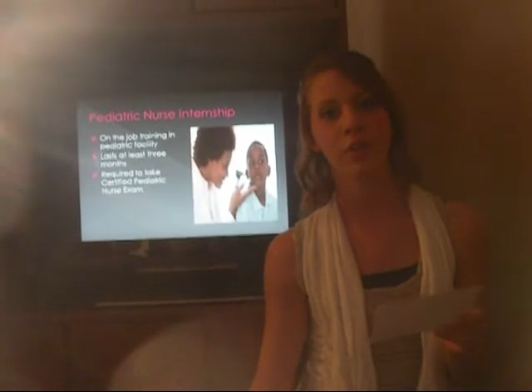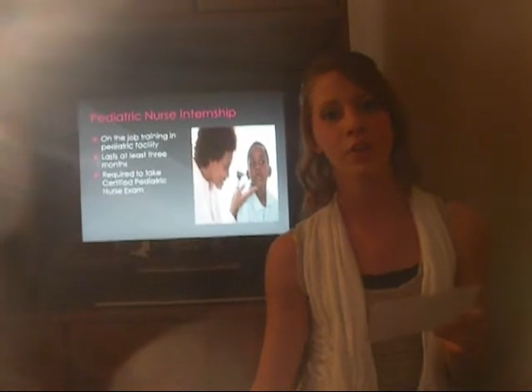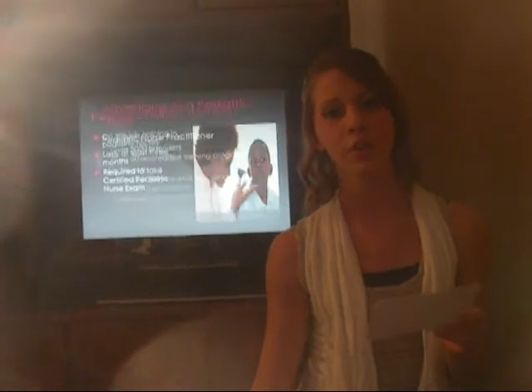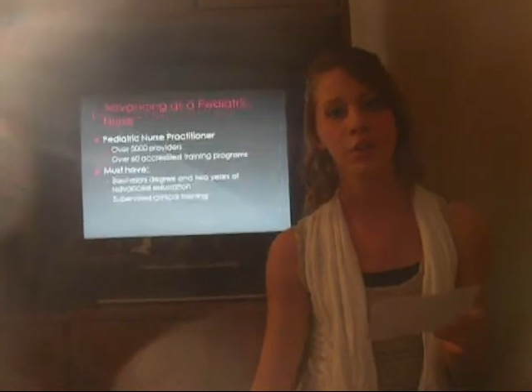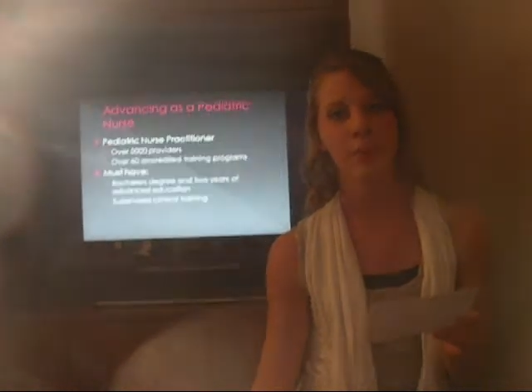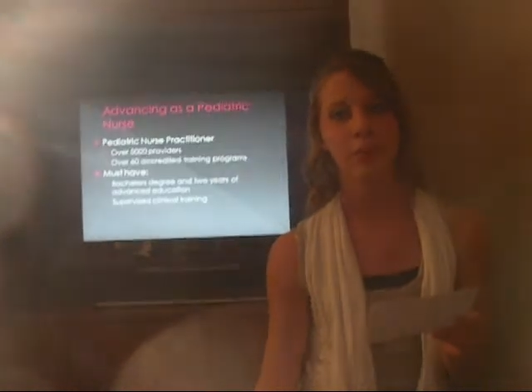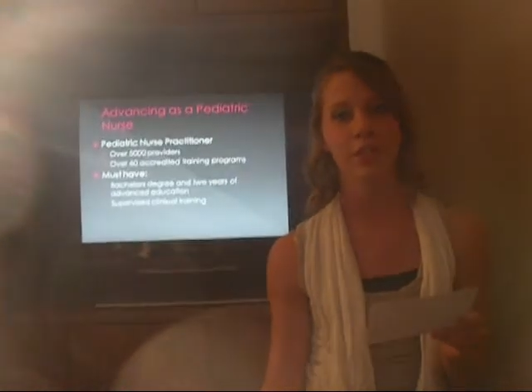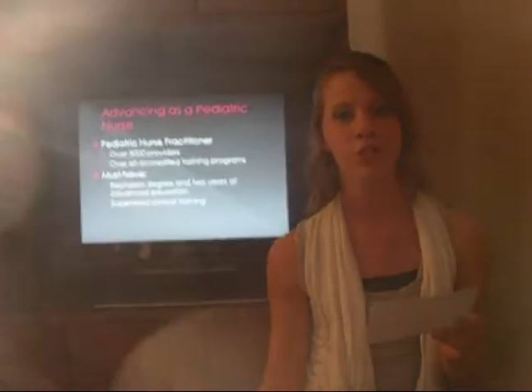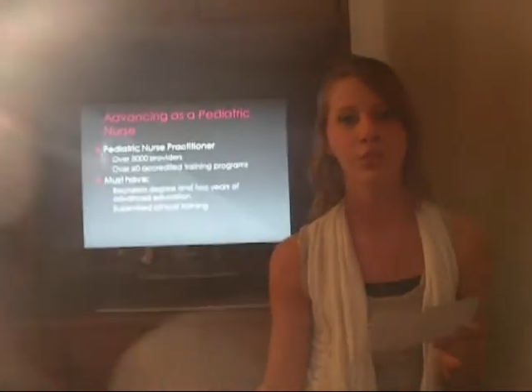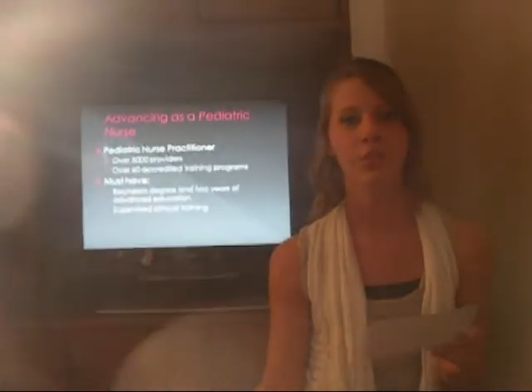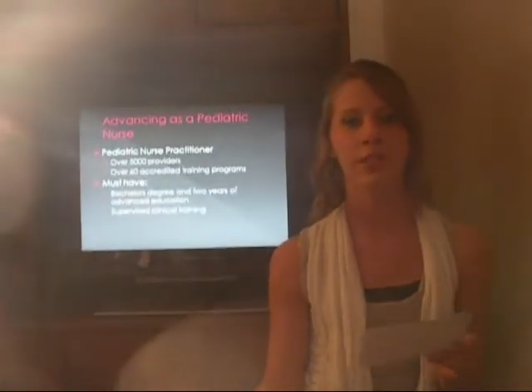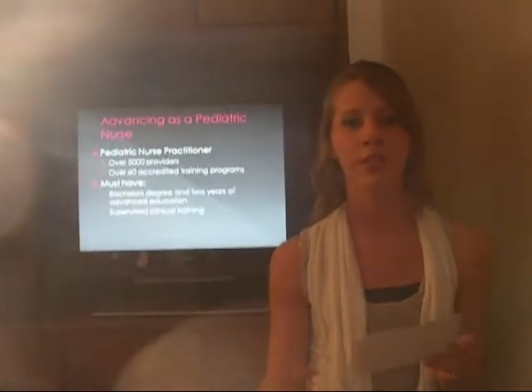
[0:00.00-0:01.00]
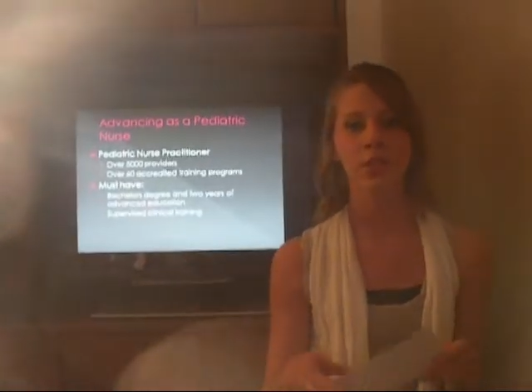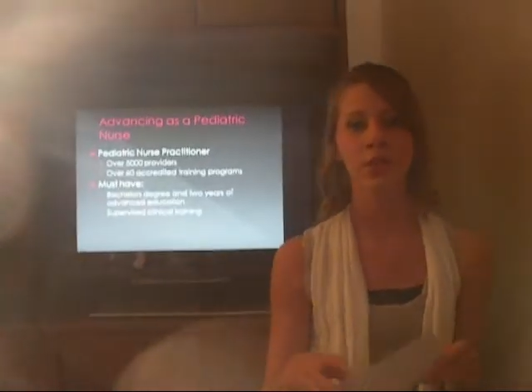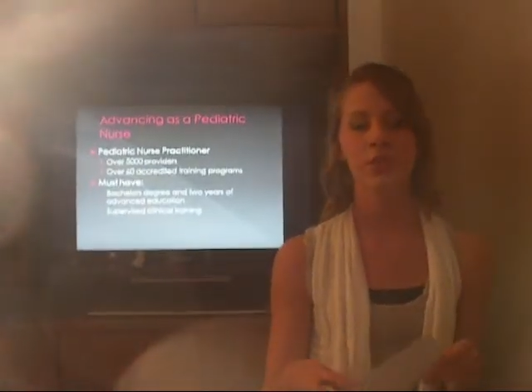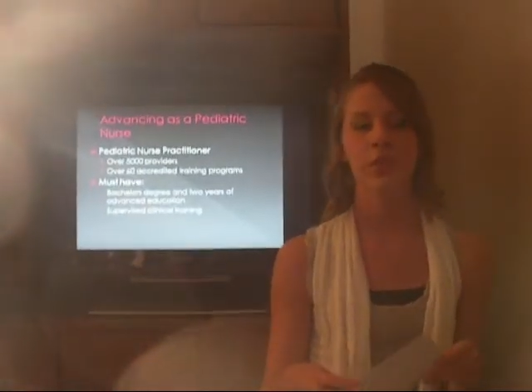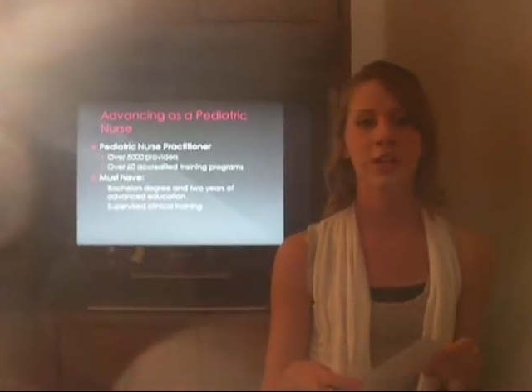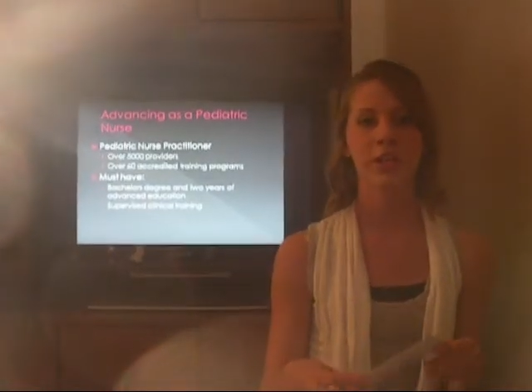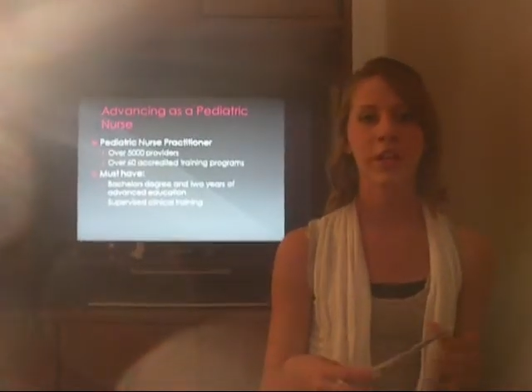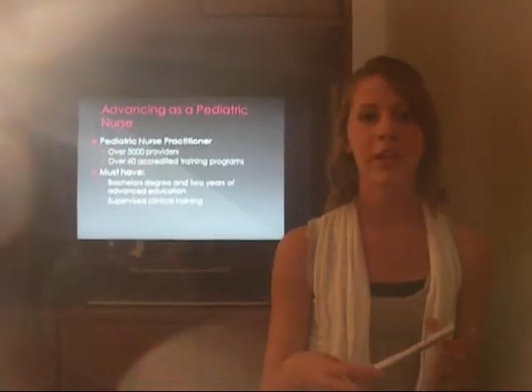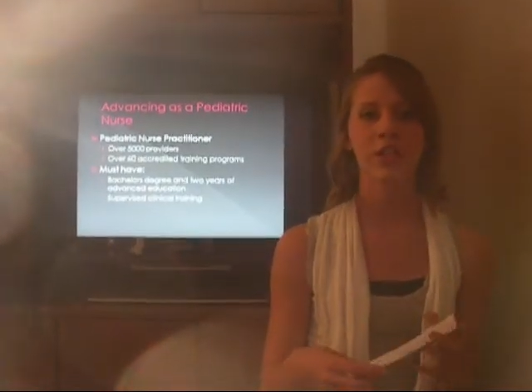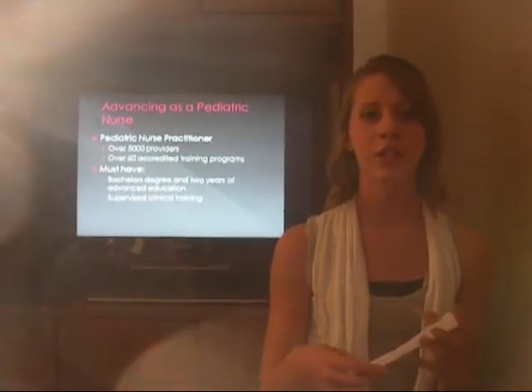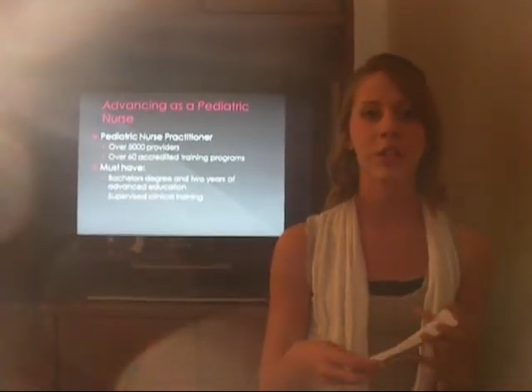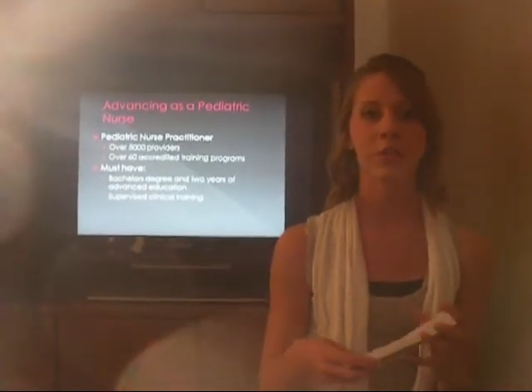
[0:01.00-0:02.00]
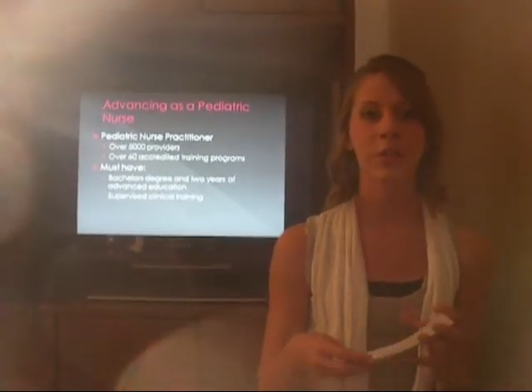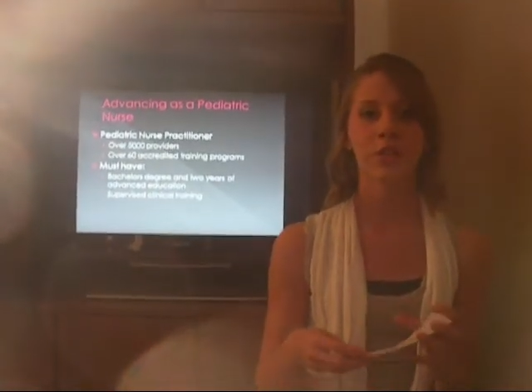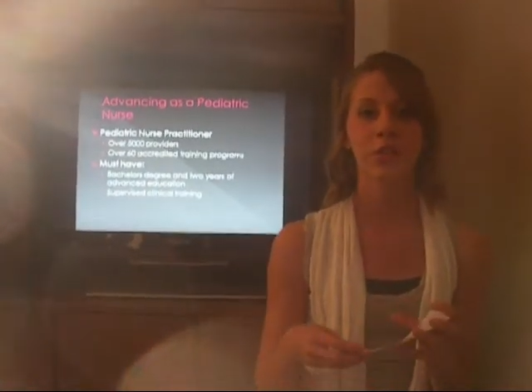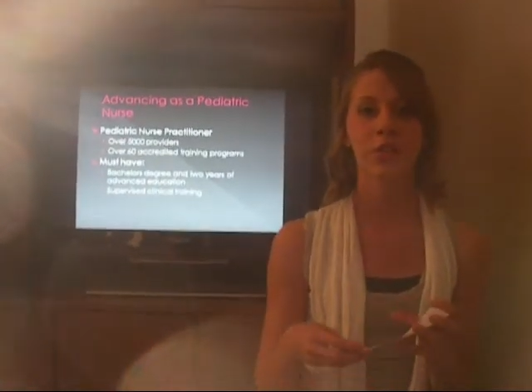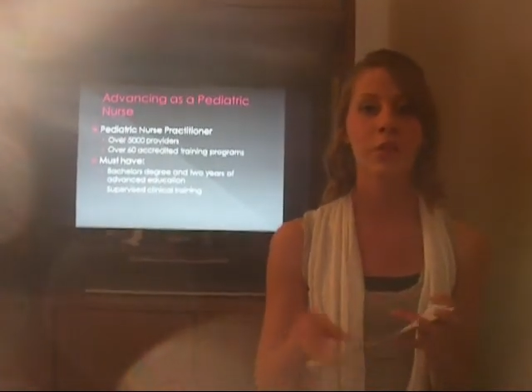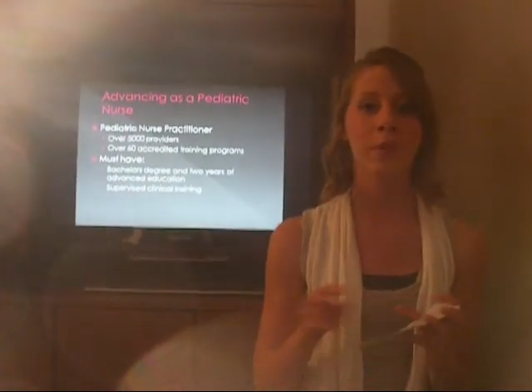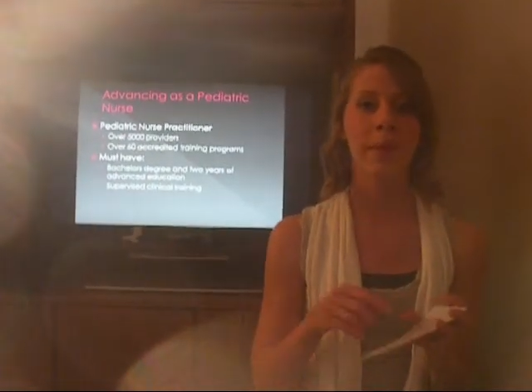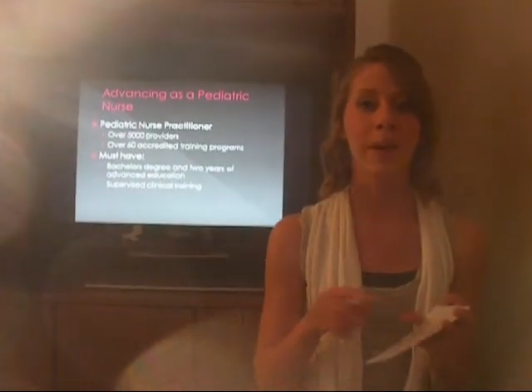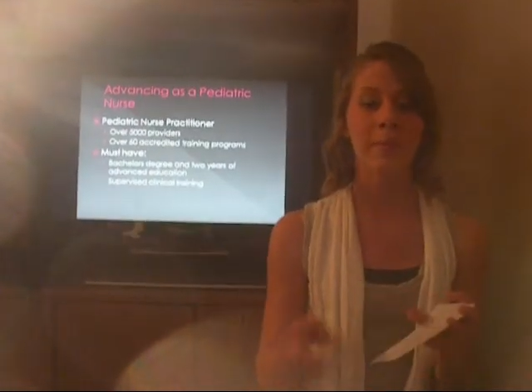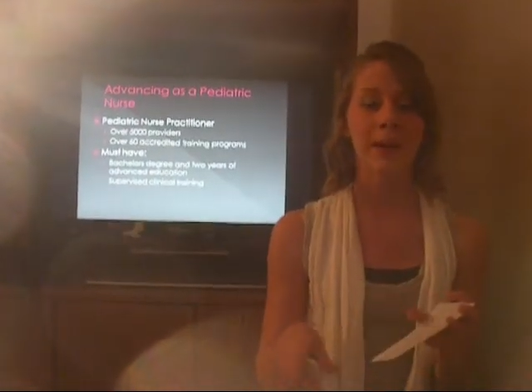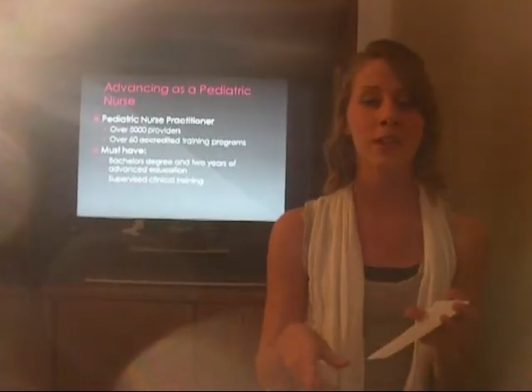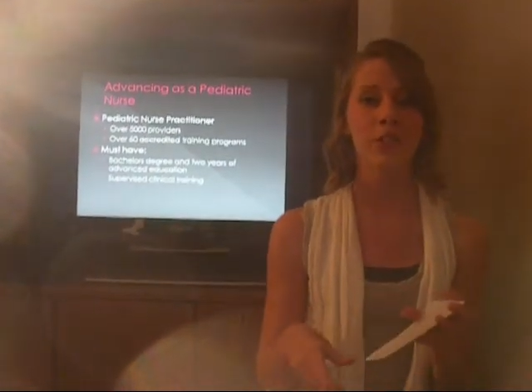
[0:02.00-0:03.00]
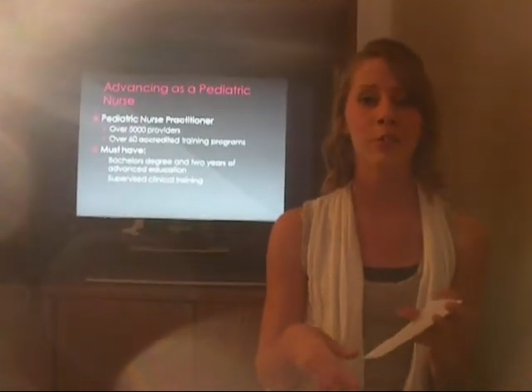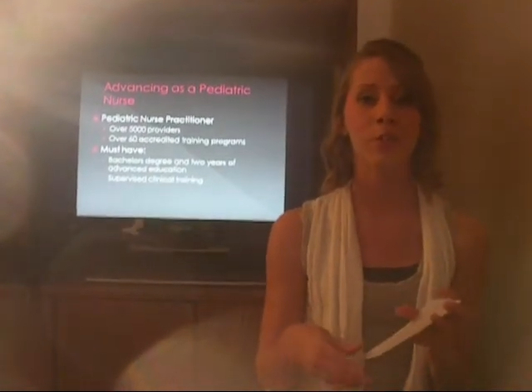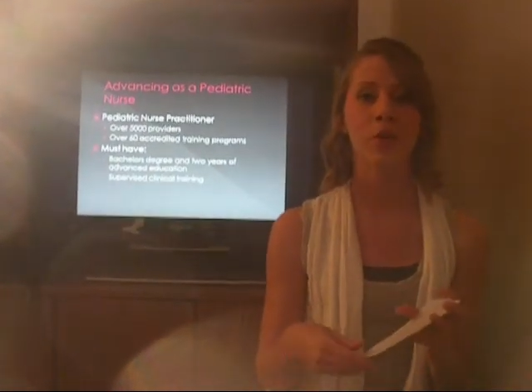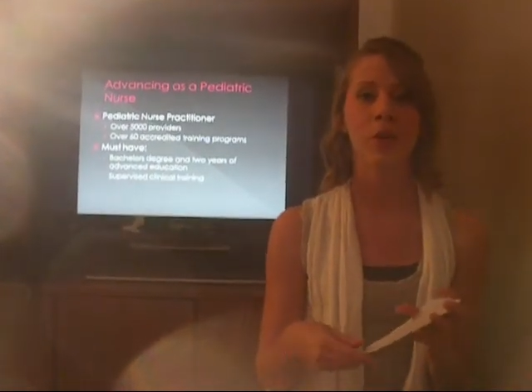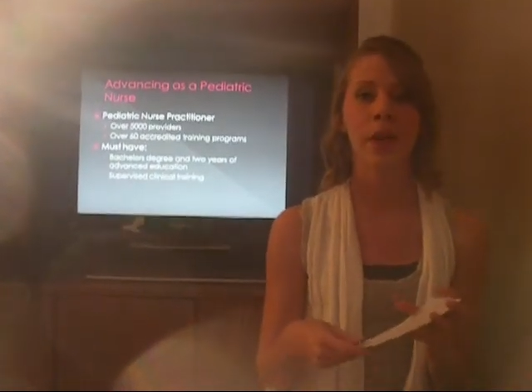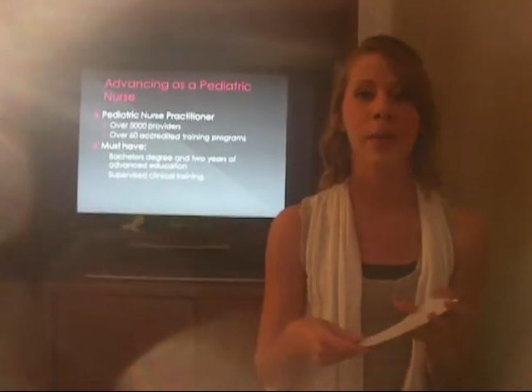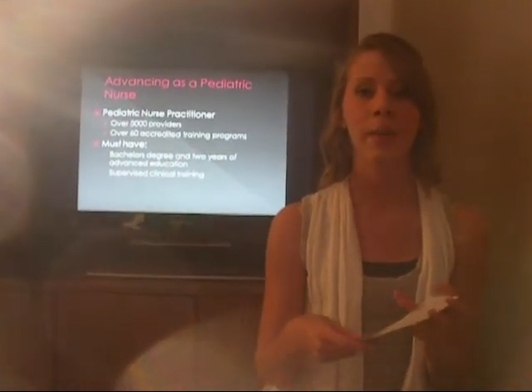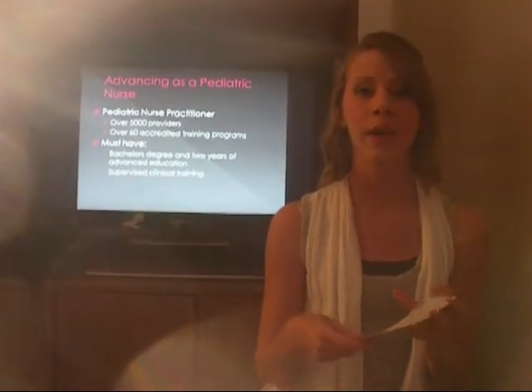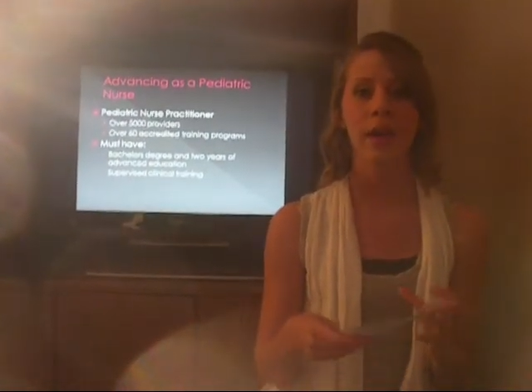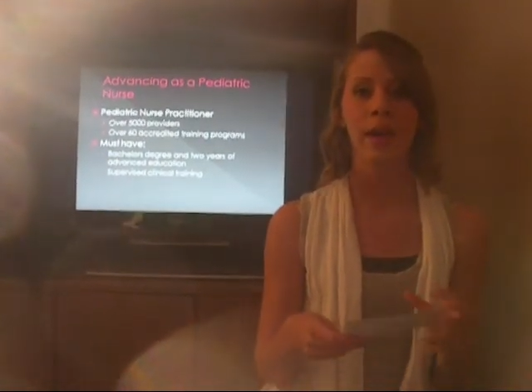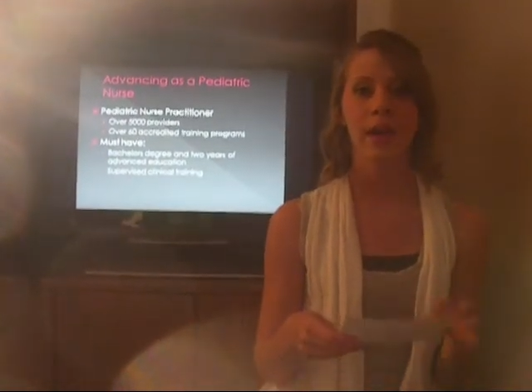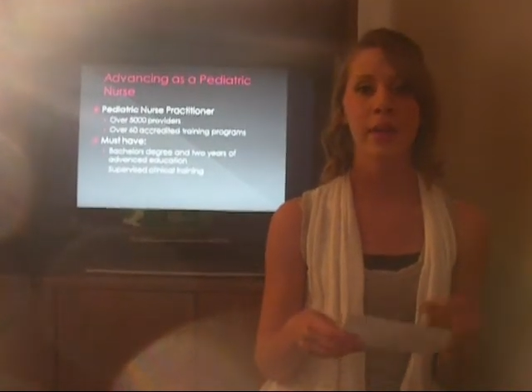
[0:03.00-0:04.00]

A nurse who wants to continue their education through a master's program